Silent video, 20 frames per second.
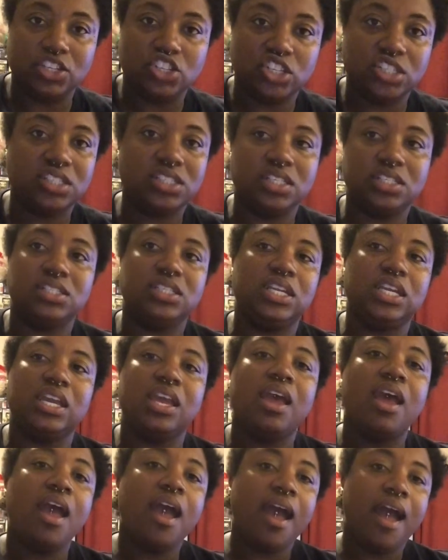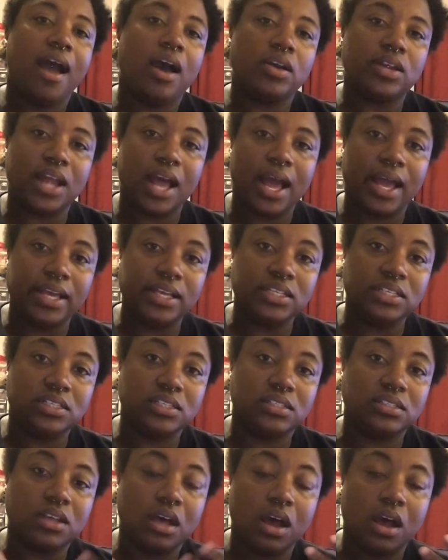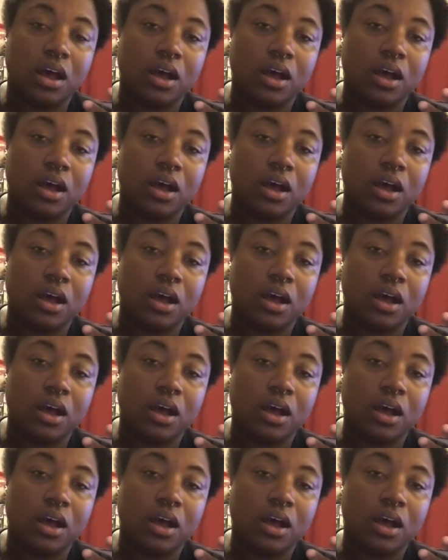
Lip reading: just to see how the ice